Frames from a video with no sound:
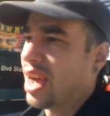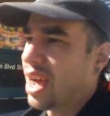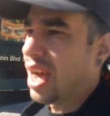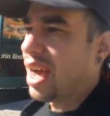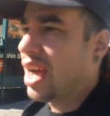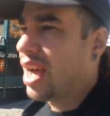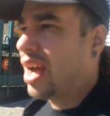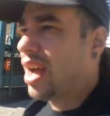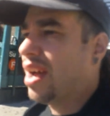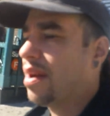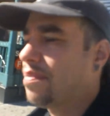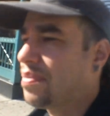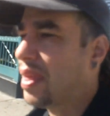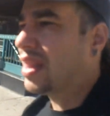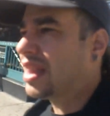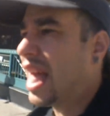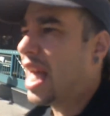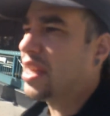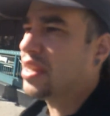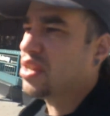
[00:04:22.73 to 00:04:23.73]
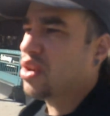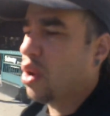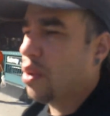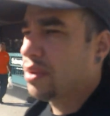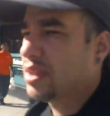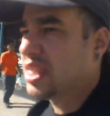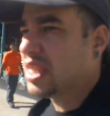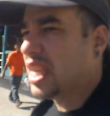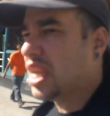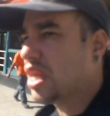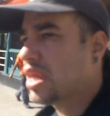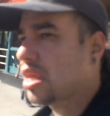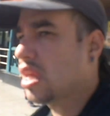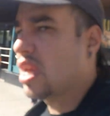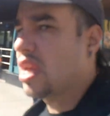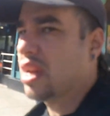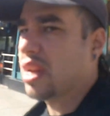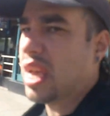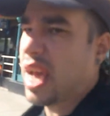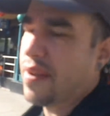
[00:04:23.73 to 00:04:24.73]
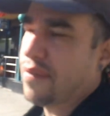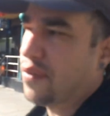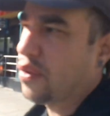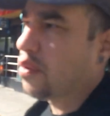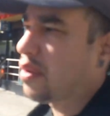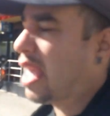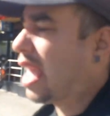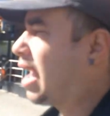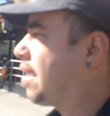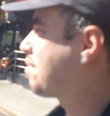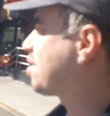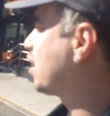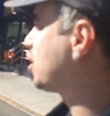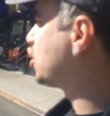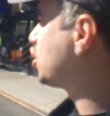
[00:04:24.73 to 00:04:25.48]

uh, the last score was decent. Got a few games. I'll